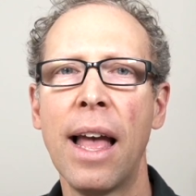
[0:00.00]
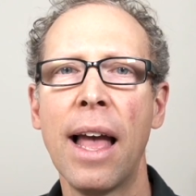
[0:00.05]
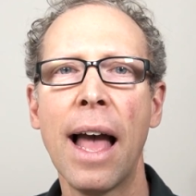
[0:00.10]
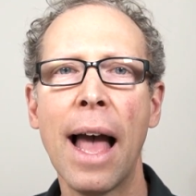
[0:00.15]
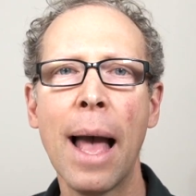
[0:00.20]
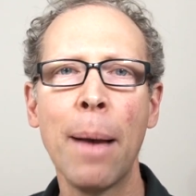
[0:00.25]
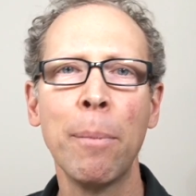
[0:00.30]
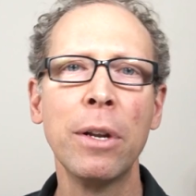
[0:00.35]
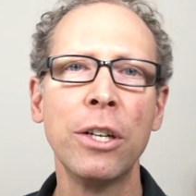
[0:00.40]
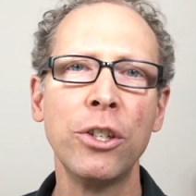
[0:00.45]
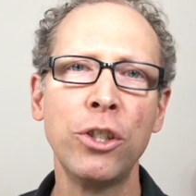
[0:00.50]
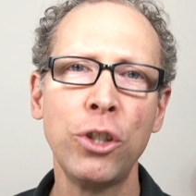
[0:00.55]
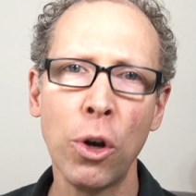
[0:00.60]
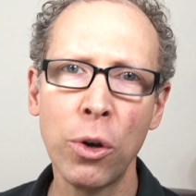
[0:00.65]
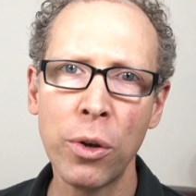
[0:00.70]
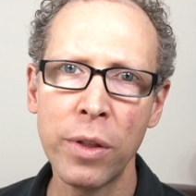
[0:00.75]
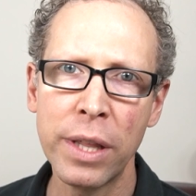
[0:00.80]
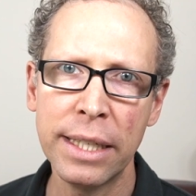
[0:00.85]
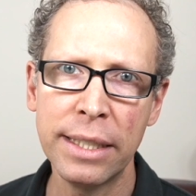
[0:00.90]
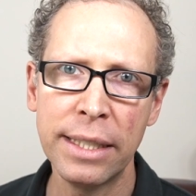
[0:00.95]
I'm going to show
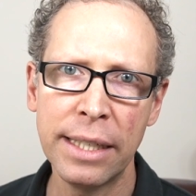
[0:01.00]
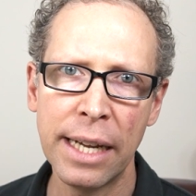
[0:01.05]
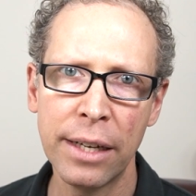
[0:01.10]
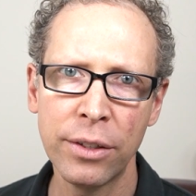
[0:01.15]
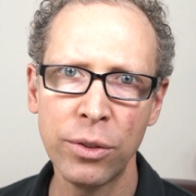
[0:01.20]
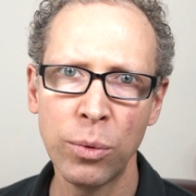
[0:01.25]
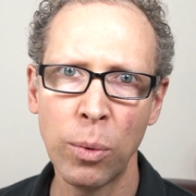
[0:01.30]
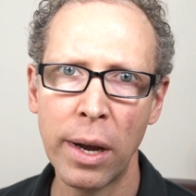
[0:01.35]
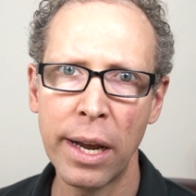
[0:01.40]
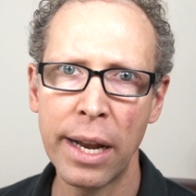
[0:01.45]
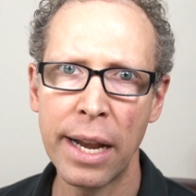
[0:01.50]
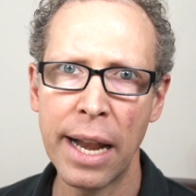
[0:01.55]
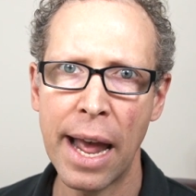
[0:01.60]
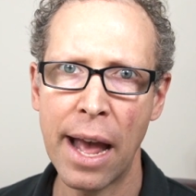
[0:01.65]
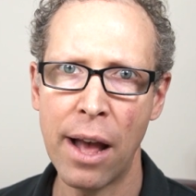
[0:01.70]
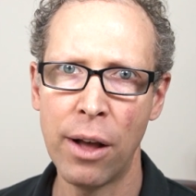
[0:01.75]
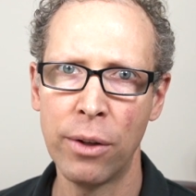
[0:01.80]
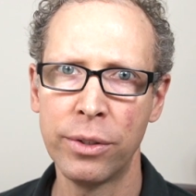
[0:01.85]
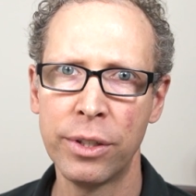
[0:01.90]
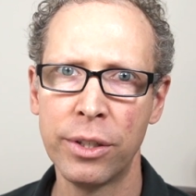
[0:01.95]
you these tests right
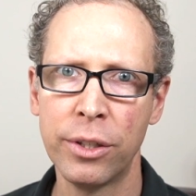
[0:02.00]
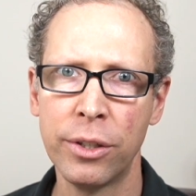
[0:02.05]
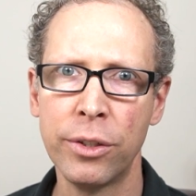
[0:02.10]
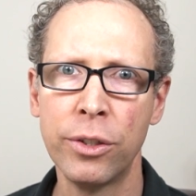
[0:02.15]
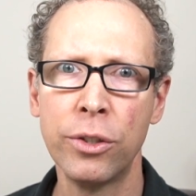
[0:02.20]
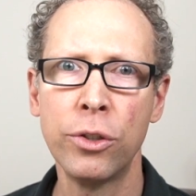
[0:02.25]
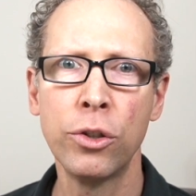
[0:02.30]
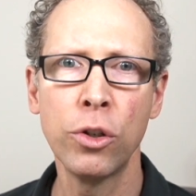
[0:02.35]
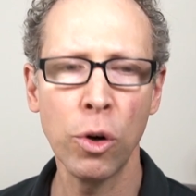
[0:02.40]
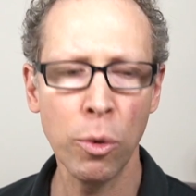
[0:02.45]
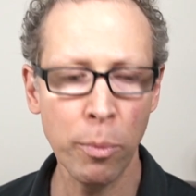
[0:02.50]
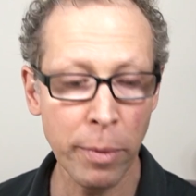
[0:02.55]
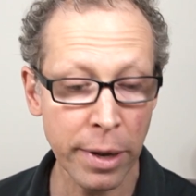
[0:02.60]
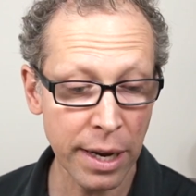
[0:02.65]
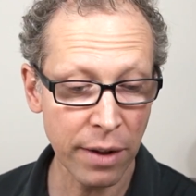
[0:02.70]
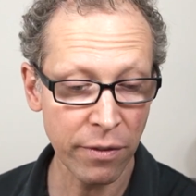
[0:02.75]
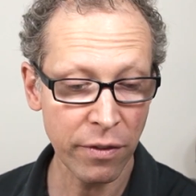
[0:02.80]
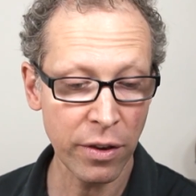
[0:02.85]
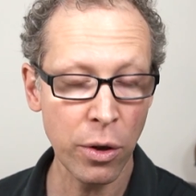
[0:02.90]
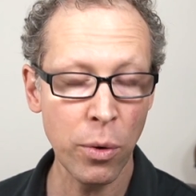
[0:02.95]
now to determine
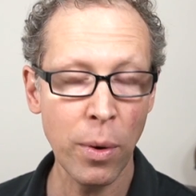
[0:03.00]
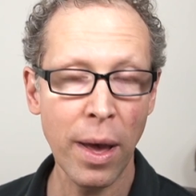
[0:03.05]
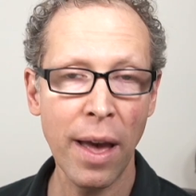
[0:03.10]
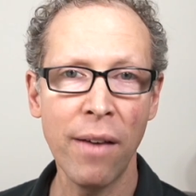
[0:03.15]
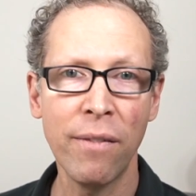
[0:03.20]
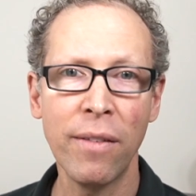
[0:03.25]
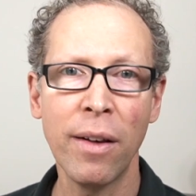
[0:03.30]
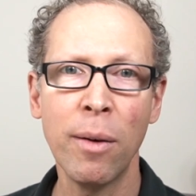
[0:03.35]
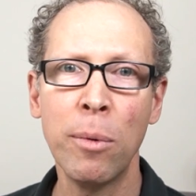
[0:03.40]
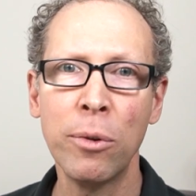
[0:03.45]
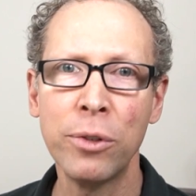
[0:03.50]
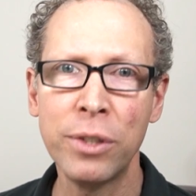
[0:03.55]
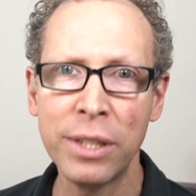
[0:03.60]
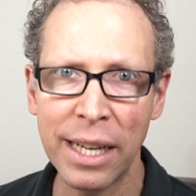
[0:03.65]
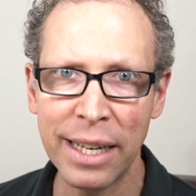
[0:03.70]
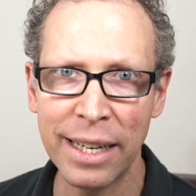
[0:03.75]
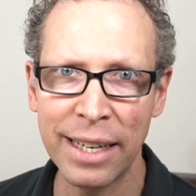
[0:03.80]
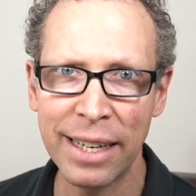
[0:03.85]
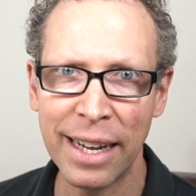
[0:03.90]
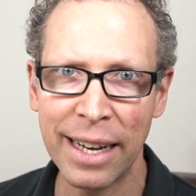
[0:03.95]
if you have elbow
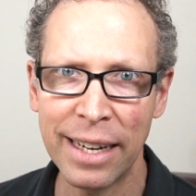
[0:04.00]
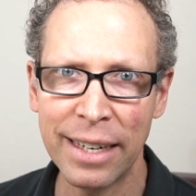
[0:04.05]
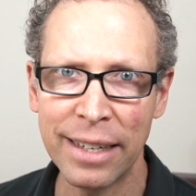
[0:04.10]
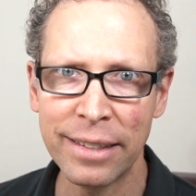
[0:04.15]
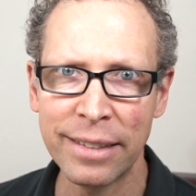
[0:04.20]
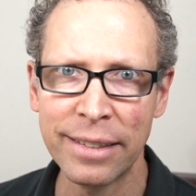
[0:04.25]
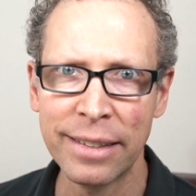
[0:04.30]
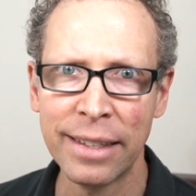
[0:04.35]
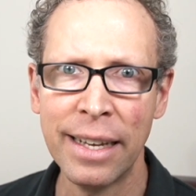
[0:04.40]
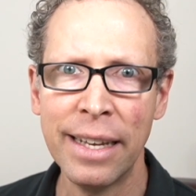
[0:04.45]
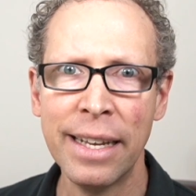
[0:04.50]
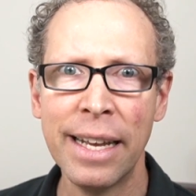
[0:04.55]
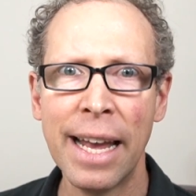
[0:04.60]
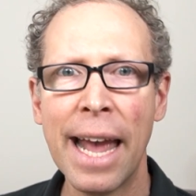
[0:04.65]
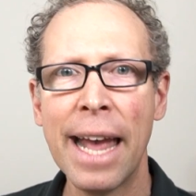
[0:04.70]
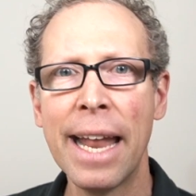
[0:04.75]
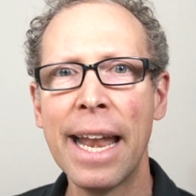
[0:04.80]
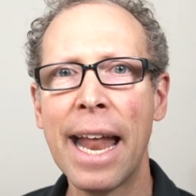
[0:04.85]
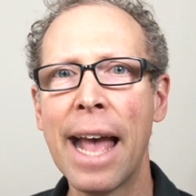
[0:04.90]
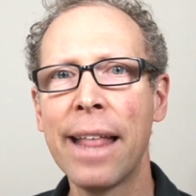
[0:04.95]
tendinitis.
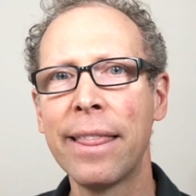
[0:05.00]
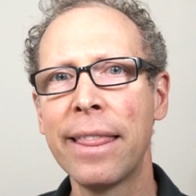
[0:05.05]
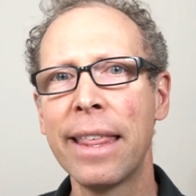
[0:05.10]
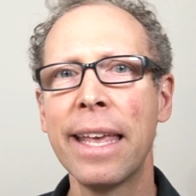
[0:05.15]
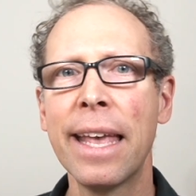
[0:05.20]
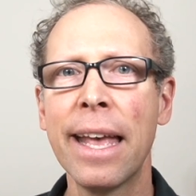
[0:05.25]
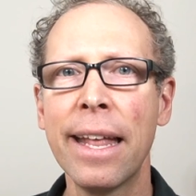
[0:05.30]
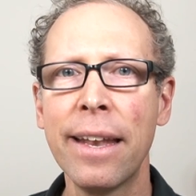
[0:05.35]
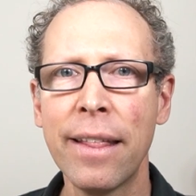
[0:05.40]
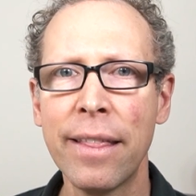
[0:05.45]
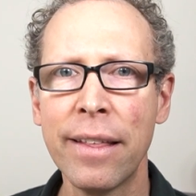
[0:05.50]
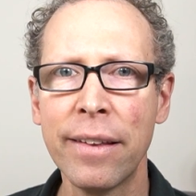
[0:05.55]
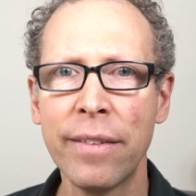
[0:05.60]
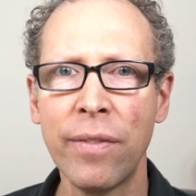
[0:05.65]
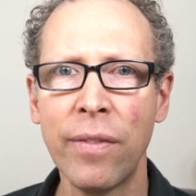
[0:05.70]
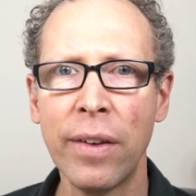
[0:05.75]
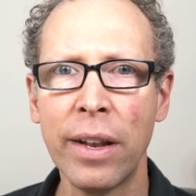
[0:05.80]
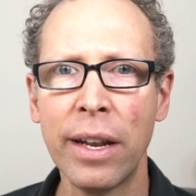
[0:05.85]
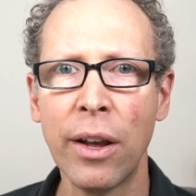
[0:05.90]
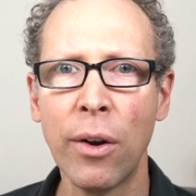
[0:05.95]
And at the end of this
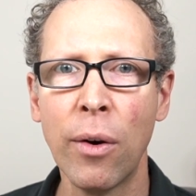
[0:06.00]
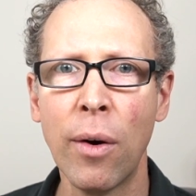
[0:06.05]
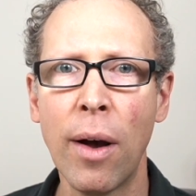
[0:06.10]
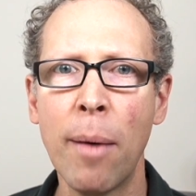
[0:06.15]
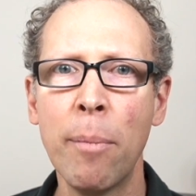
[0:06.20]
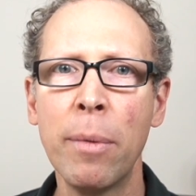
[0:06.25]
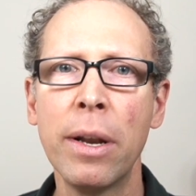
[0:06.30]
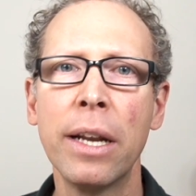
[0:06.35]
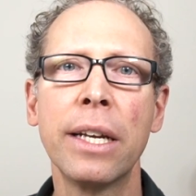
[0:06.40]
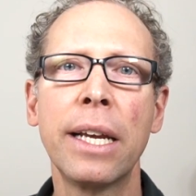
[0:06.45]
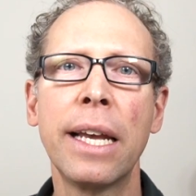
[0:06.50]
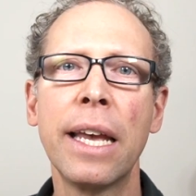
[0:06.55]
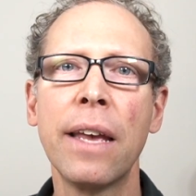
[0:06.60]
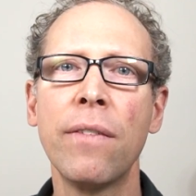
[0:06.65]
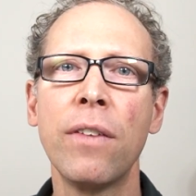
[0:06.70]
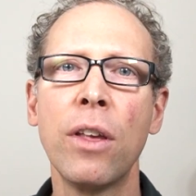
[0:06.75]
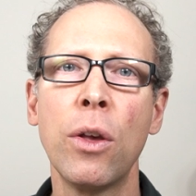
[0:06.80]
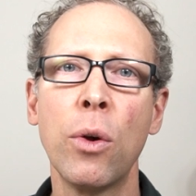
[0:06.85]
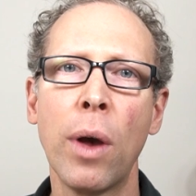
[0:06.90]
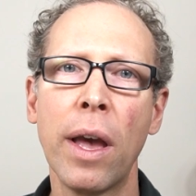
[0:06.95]
video, I'm going to
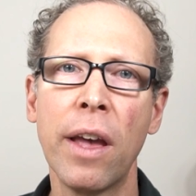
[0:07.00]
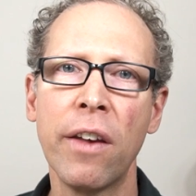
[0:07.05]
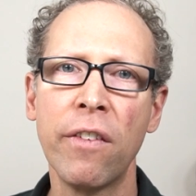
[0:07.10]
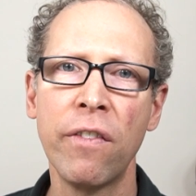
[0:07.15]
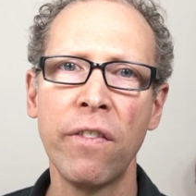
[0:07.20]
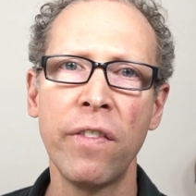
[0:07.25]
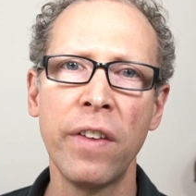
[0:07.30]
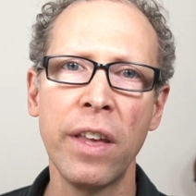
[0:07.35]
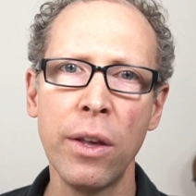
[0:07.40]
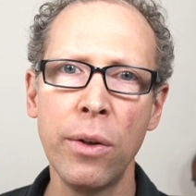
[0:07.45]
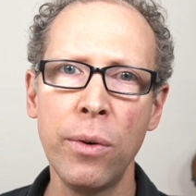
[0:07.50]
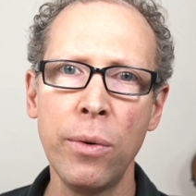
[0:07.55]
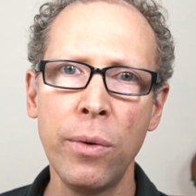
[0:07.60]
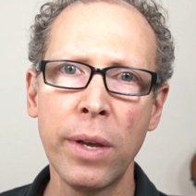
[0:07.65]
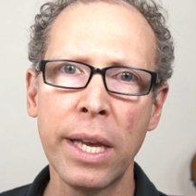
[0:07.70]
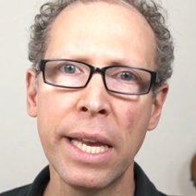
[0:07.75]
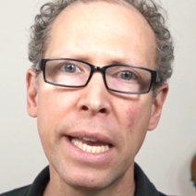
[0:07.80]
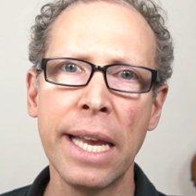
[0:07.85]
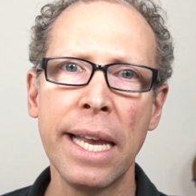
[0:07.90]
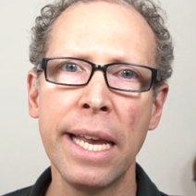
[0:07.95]
give you a
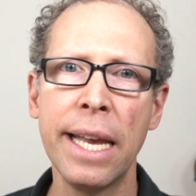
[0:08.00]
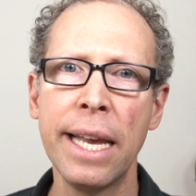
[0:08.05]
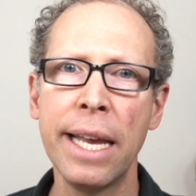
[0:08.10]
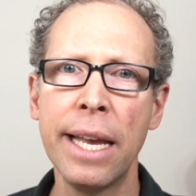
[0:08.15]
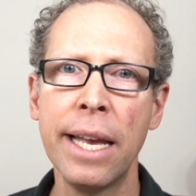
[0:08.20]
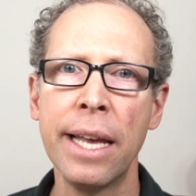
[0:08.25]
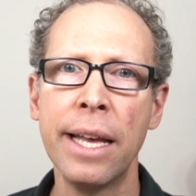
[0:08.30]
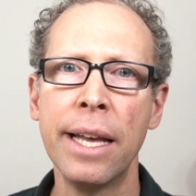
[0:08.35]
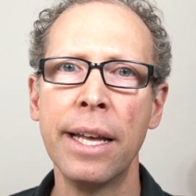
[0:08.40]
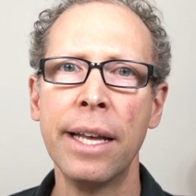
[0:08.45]
few key